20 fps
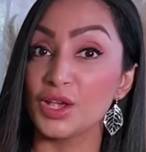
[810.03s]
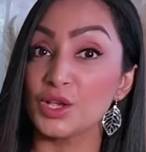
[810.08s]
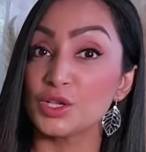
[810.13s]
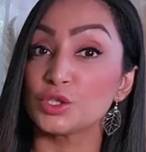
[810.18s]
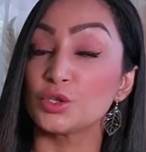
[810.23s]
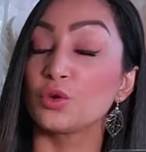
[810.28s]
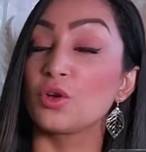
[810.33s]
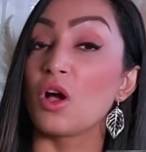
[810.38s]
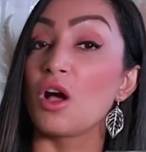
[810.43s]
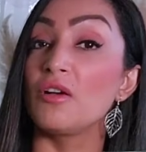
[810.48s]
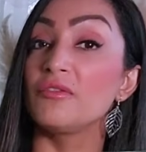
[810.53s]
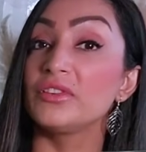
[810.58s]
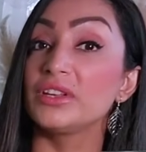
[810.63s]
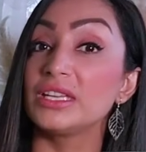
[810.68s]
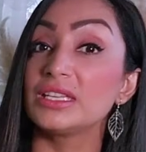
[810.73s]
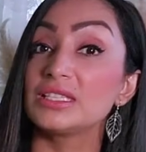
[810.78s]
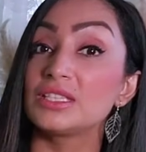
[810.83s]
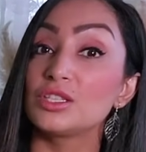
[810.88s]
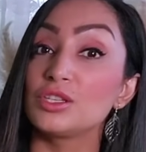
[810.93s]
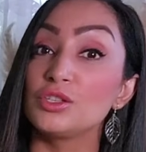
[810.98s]
So
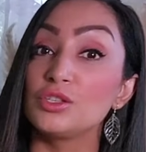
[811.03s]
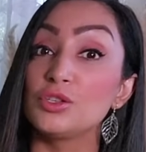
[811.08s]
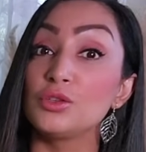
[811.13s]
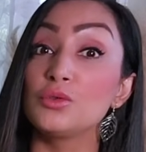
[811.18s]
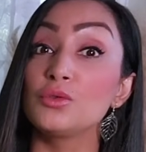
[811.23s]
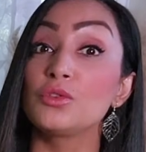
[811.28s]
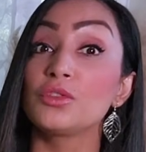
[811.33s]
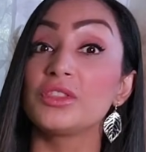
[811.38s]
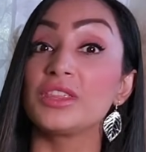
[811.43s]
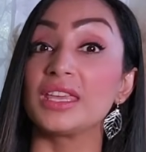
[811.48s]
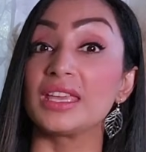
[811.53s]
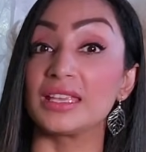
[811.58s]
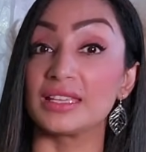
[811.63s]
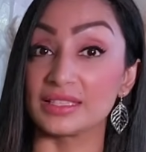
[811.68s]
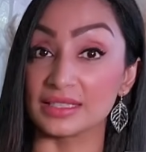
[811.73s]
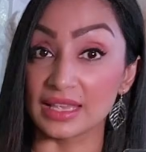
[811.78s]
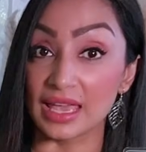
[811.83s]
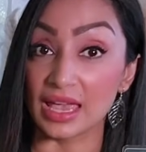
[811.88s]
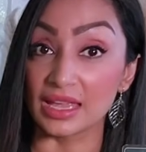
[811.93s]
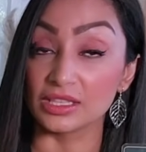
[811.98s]
confidence to do
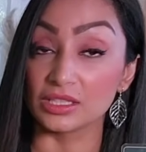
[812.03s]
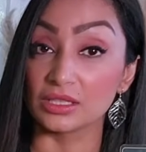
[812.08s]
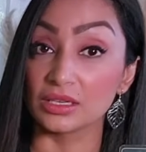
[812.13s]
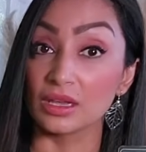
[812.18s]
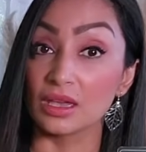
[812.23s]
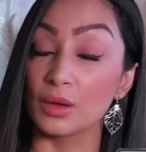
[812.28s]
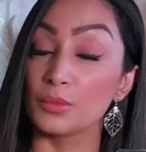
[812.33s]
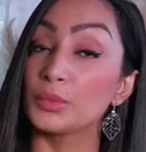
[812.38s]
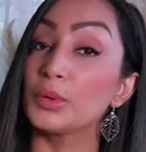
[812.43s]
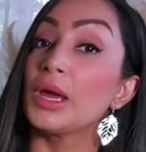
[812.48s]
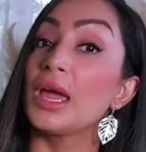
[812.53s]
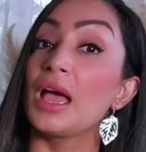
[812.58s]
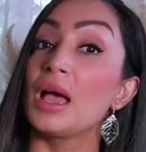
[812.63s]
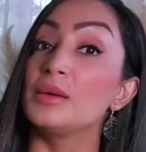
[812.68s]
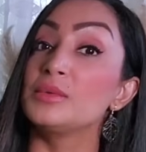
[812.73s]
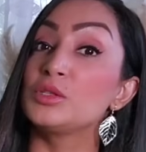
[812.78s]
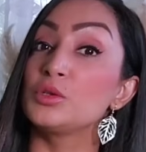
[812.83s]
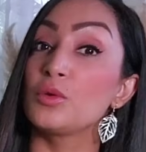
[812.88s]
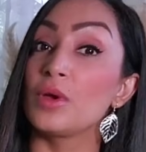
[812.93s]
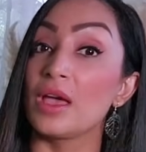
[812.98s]
things that
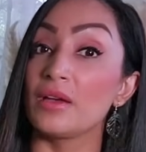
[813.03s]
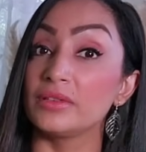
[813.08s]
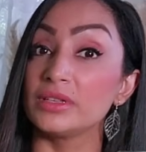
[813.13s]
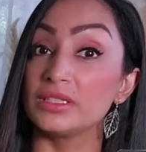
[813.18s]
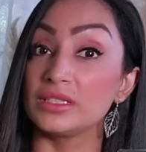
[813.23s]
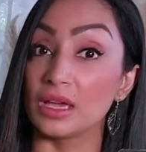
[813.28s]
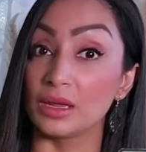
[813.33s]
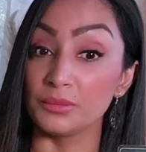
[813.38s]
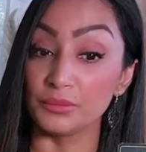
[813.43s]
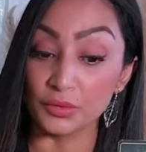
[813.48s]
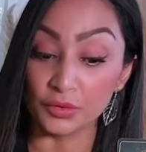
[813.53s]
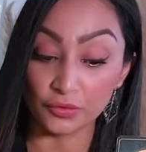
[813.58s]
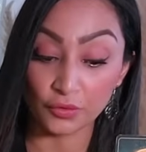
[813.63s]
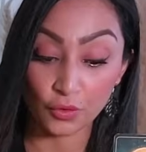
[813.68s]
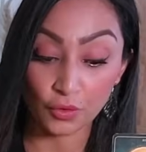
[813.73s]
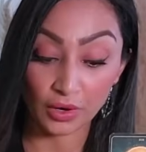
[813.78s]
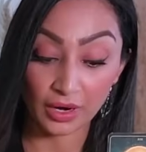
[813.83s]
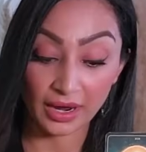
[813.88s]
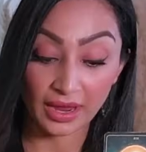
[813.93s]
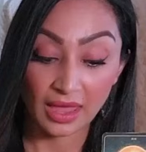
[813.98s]
perhaps you haven't done
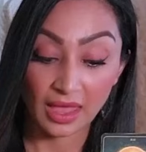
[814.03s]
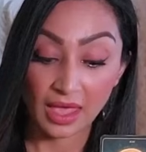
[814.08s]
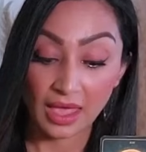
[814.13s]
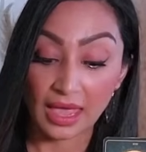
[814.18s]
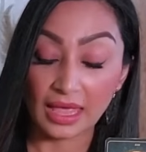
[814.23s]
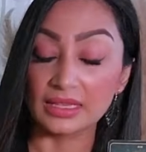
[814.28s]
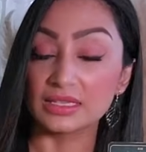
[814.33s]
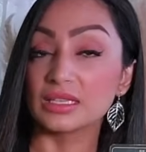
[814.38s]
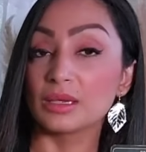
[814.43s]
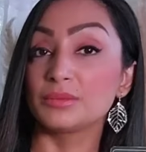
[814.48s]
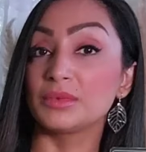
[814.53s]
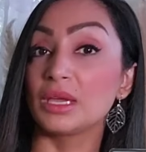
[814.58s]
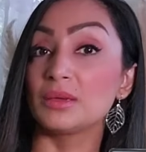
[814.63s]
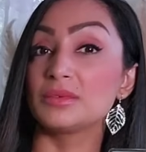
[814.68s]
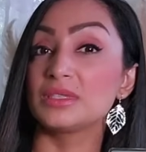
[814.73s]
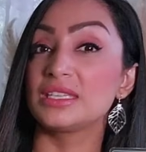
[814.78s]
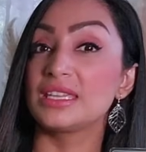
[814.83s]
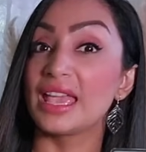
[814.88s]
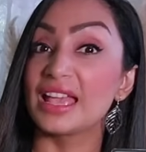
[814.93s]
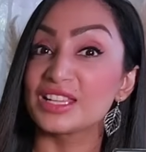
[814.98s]
before. And
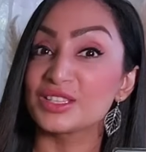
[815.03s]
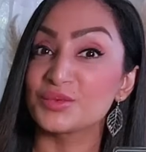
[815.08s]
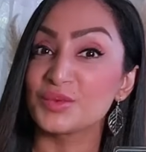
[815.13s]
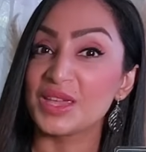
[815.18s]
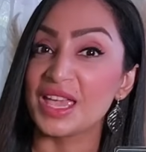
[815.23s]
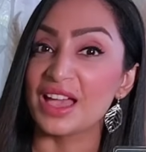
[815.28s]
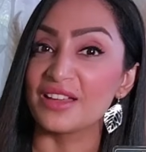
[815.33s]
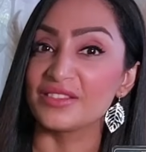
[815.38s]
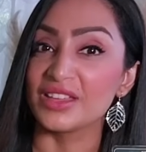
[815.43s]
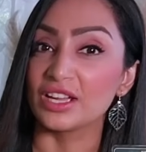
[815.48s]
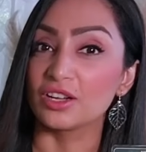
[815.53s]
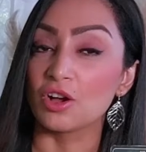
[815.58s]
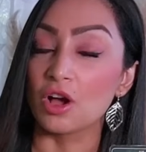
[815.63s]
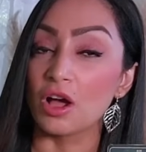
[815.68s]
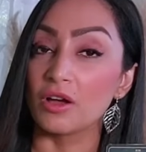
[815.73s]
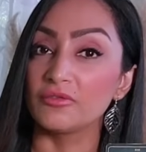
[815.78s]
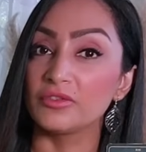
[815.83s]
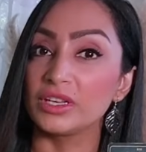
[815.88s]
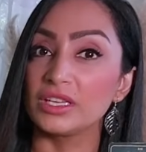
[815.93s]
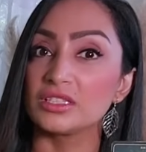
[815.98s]
sometimes, yes, we have that
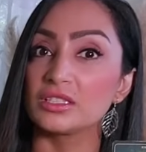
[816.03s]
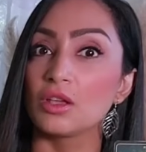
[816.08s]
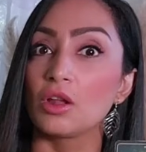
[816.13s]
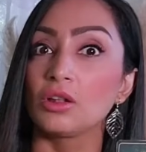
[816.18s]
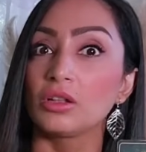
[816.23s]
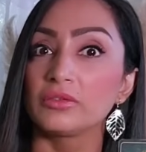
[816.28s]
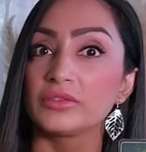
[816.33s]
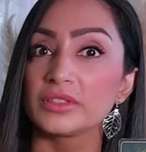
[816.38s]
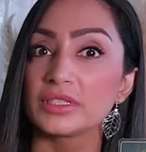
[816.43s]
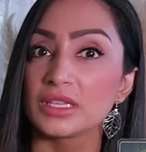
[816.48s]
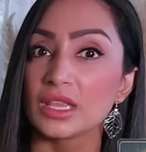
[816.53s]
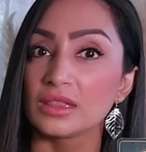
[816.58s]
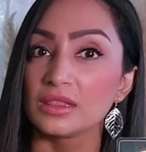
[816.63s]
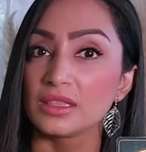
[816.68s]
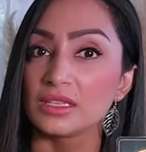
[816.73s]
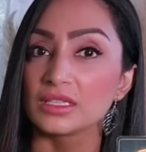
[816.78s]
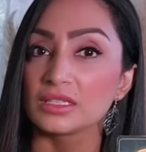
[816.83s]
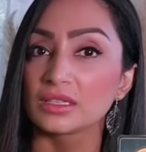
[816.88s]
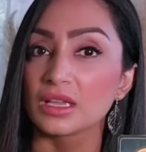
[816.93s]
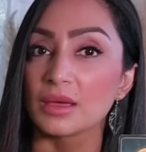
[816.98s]
confidence. All of a sudden,
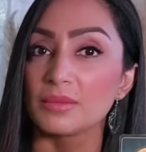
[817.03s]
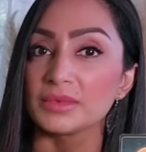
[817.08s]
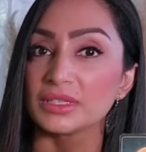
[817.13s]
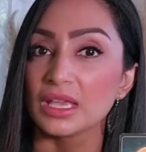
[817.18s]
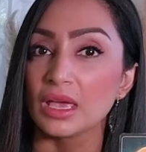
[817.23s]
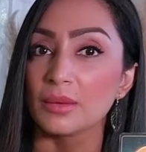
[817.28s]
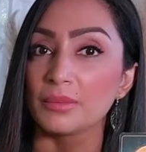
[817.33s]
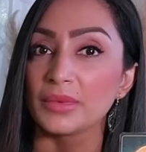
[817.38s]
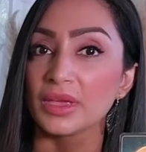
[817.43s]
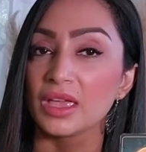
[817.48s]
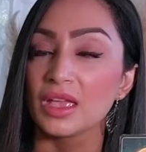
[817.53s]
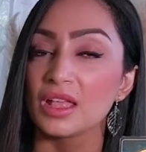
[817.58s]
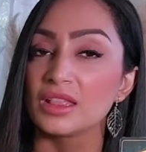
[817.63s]
this comes up.